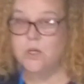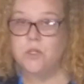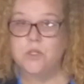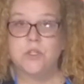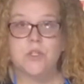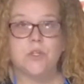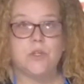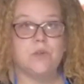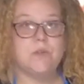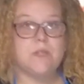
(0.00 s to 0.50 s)

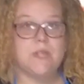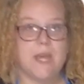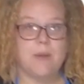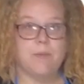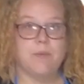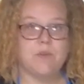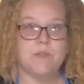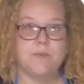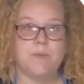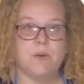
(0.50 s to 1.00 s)
2
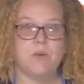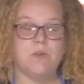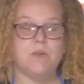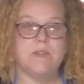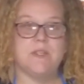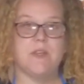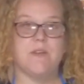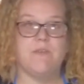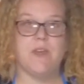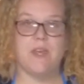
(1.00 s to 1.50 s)

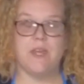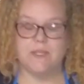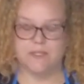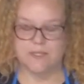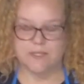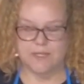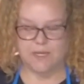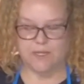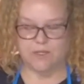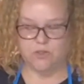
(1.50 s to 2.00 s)
tablespoons of
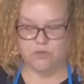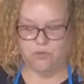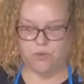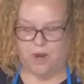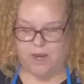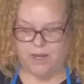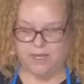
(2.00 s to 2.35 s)
instant dry